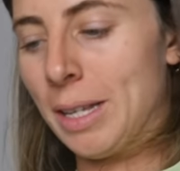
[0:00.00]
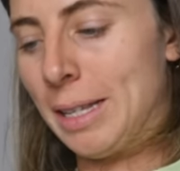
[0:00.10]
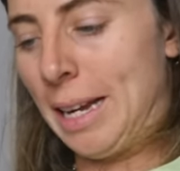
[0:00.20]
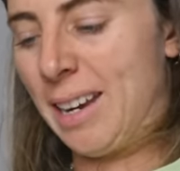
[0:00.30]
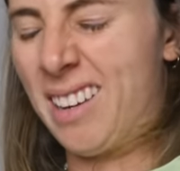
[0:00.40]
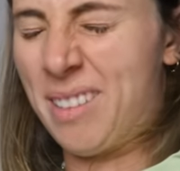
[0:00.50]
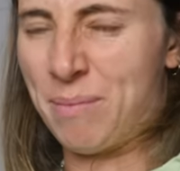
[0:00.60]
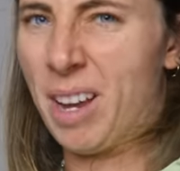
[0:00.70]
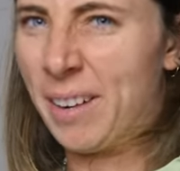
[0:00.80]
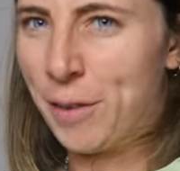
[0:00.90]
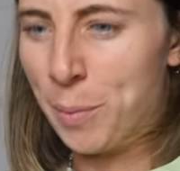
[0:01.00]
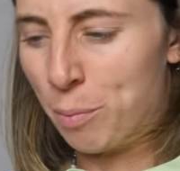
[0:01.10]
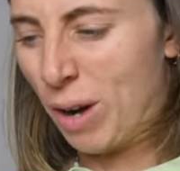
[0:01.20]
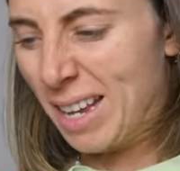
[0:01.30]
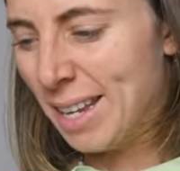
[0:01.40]
It's like um, kind of
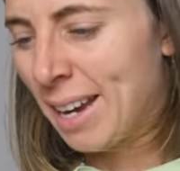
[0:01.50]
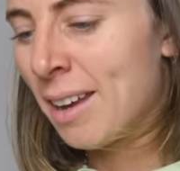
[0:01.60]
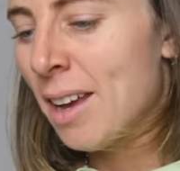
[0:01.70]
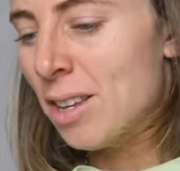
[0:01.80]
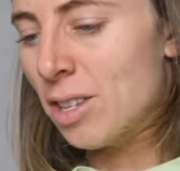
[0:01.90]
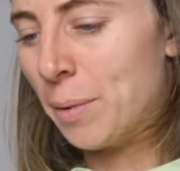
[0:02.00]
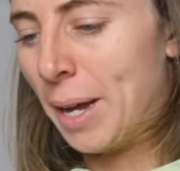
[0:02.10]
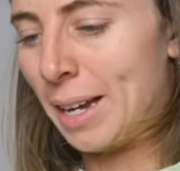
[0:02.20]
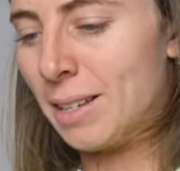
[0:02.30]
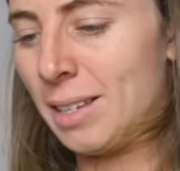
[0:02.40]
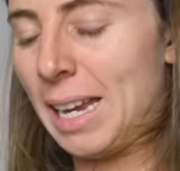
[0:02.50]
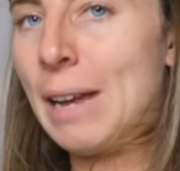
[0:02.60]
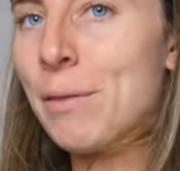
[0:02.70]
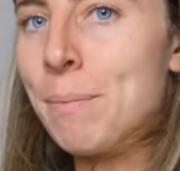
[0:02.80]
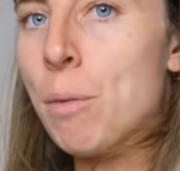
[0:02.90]
compressing, so it acts as
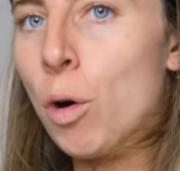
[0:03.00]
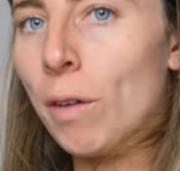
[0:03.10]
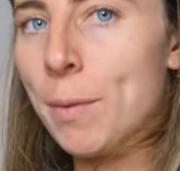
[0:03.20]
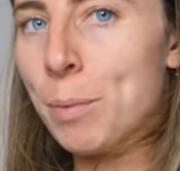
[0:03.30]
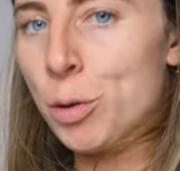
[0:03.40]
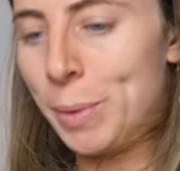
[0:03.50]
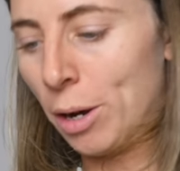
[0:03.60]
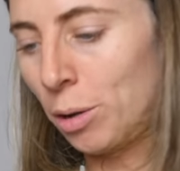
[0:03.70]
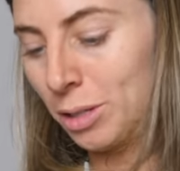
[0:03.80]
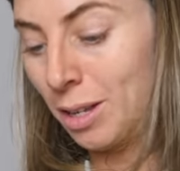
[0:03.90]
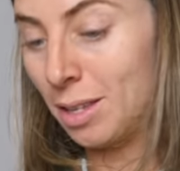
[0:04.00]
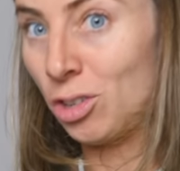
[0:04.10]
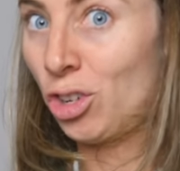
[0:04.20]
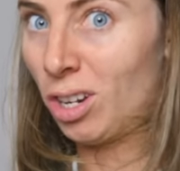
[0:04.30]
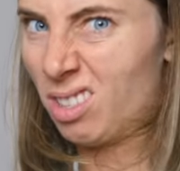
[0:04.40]
even more of a boobie holder
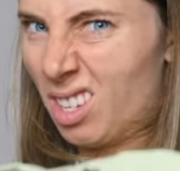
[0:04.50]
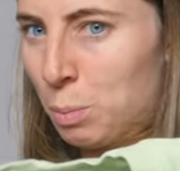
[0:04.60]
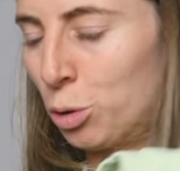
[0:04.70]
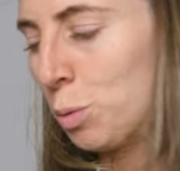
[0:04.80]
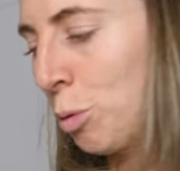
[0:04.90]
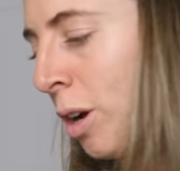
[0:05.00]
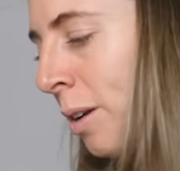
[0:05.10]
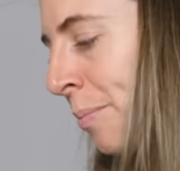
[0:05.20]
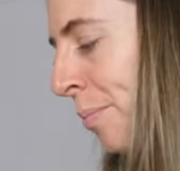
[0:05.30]
than just the sports bra.